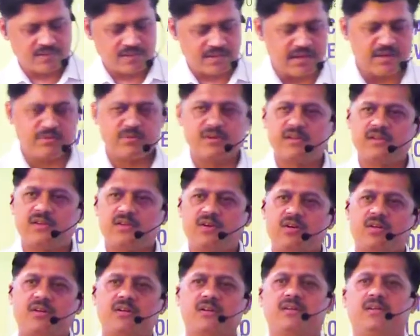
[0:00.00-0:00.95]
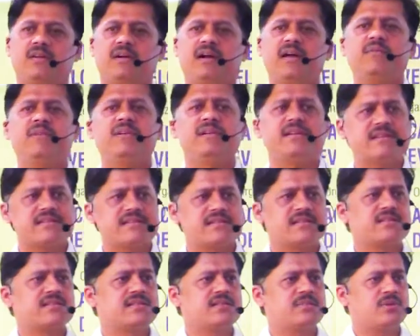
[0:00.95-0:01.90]
I will
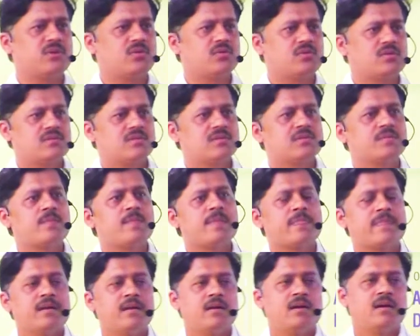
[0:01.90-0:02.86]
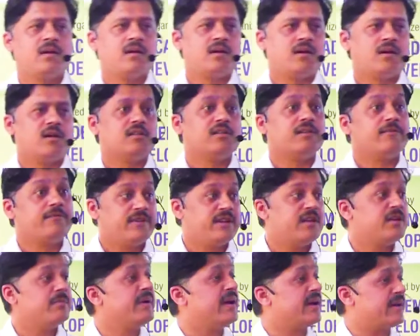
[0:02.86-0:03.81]
discuss about the
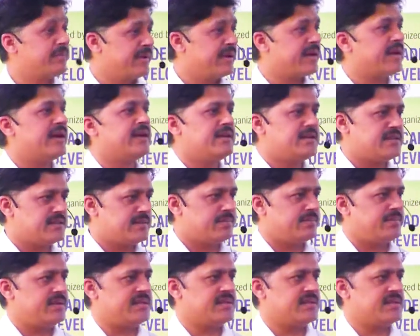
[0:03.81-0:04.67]
feedback mechanism.